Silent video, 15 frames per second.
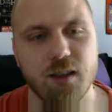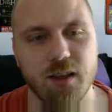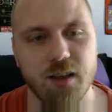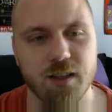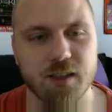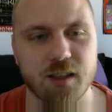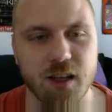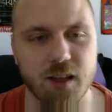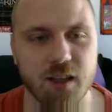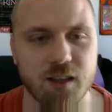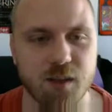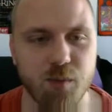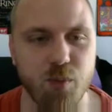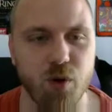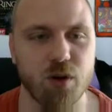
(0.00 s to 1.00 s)
it's not as
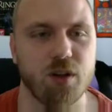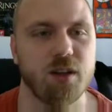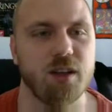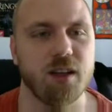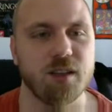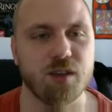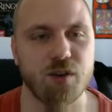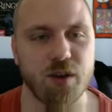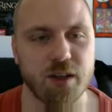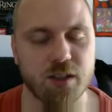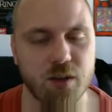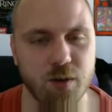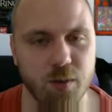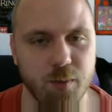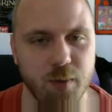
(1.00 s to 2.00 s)
important as the rest
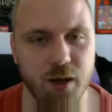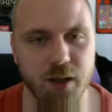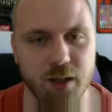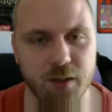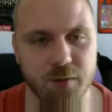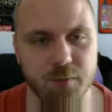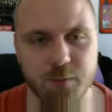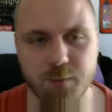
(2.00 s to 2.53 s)
of the body.